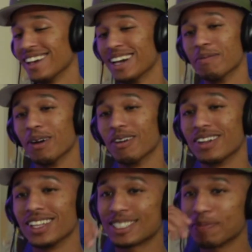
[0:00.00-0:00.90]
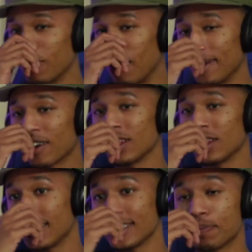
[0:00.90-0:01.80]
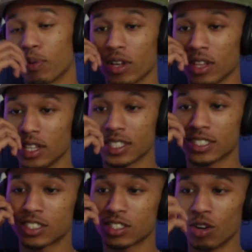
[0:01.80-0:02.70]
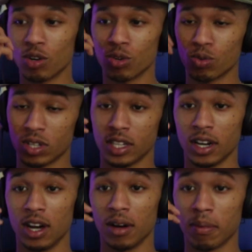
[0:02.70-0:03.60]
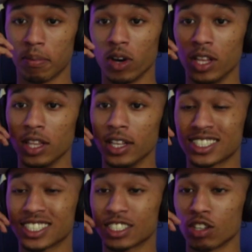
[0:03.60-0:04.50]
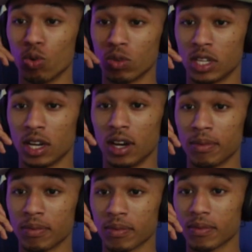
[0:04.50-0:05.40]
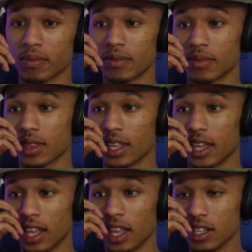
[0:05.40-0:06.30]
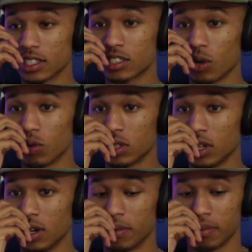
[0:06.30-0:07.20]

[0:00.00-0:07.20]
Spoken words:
Bro, I'm not gonna lie, this sport looks so dumb, bro. It looks so dumb. It looks so dumb.